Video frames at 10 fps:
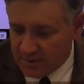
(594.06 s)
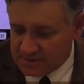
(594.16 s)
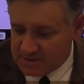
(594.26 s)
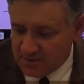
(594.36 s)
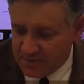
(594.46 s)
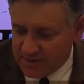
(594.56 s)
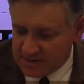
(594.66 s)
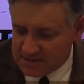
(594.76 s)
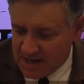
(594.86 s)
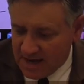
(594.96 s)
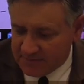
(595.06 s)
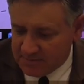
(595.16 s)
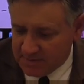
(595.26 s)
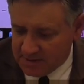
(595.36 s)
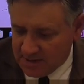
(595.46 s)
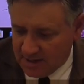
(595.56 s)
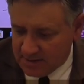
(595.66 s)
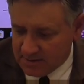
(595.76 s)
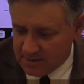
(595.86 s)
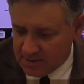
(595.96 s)
There's two things that have to be
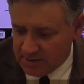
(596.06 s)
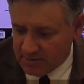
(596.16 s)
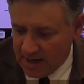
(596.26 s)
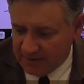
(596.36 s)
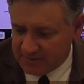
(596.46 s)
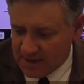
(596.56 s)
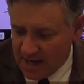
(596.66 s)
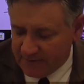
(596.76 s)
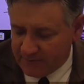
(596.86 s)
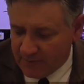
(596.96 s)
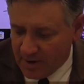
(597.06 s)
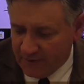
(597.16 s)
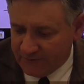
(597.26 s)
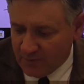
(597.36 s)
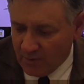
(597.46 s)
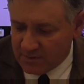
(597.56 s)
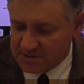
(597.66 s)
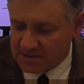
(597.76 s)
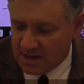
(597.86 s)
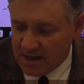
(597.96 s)
done. You have to have a
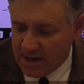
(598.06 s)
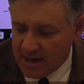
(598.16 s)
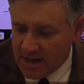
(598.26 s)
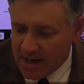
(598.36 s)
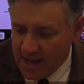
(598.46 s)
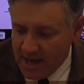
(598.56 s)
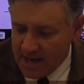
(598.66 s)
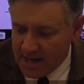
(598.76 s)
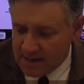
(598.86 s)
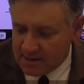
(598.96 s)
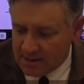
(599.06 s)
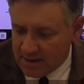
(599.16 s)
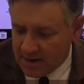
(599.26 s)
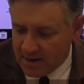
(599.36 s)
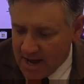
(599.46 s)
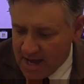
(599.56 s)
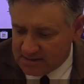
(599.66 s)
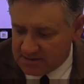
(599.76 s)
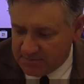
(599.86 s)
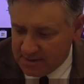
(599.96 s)
force And it
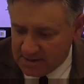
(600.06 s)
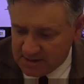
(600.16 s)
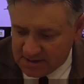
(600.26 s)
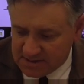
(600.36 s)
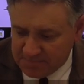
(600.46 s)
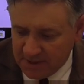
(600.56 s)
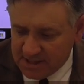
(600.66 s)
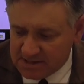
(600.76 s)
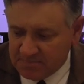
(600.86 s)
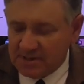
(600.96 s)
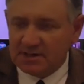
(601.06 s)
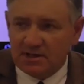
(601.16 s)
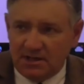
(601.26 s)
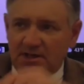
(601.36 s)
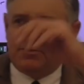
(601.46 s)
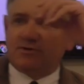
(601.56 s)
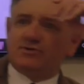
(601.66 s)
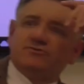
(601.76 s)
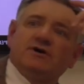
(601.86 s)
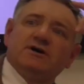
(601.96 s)
has to be a displacement in the
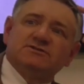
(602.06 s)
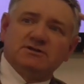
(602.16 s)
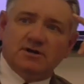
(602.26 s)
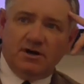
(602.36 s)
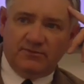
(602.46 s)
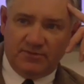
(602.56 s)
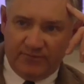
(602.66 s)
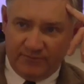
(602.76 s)
direction of the